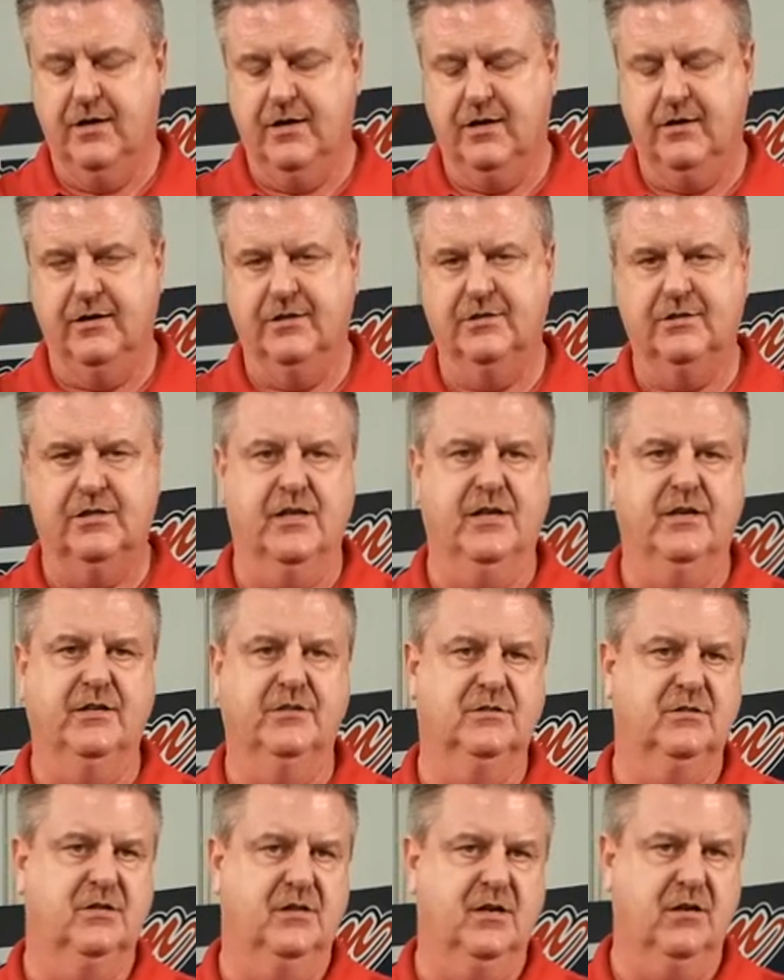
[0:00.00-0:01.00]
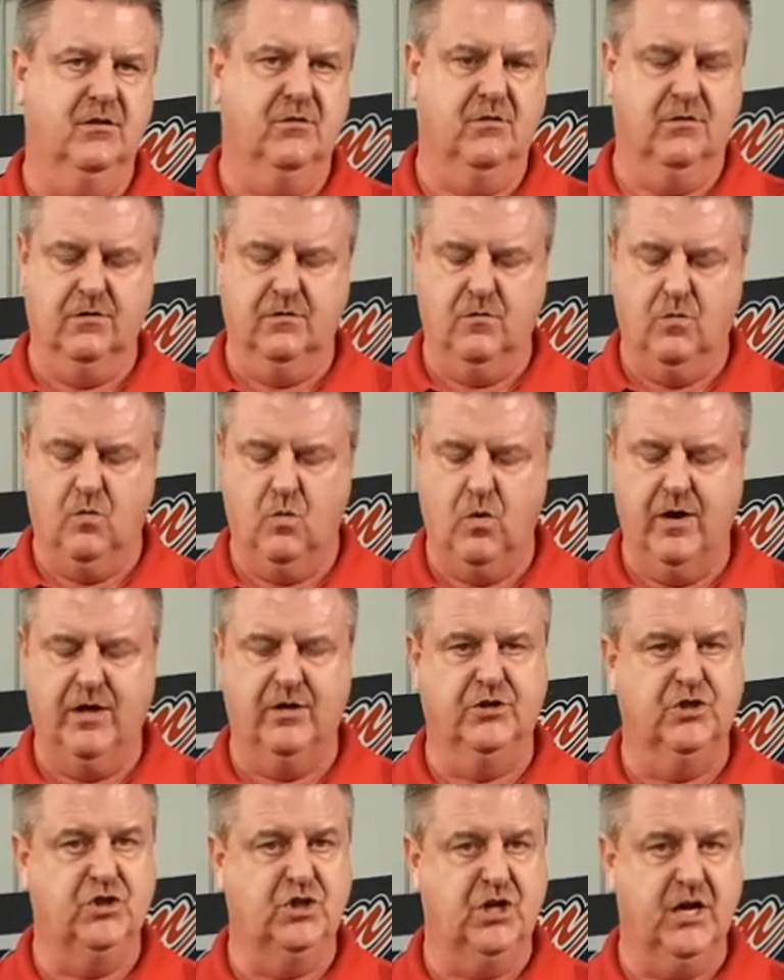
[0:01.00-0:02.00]
and these things either
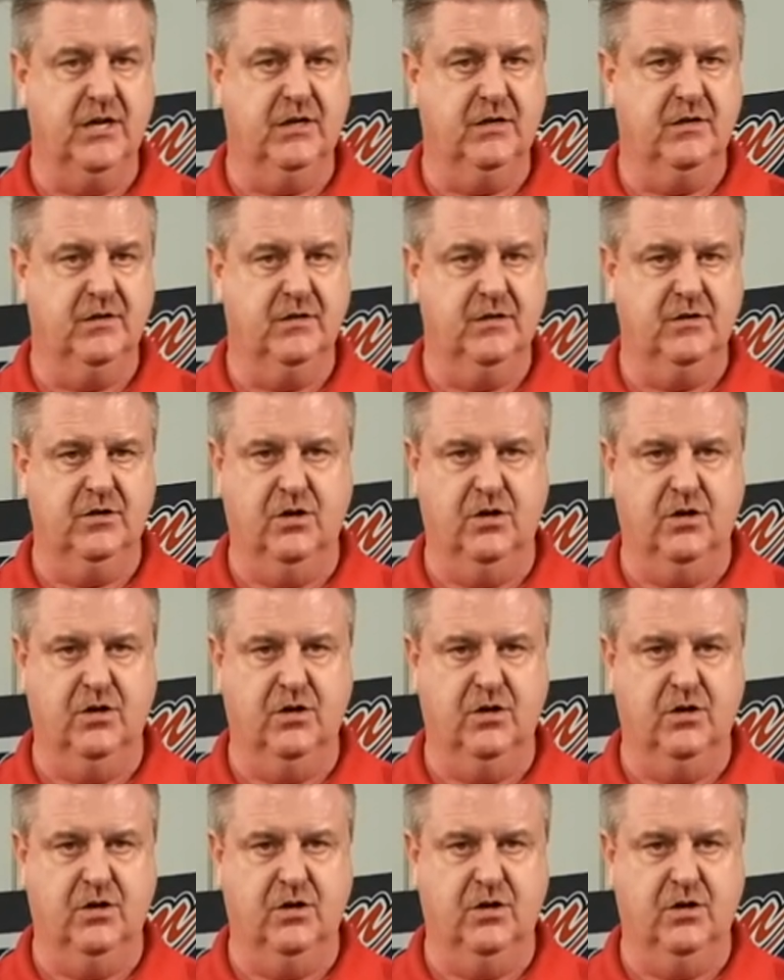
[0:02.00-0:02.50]
weld shut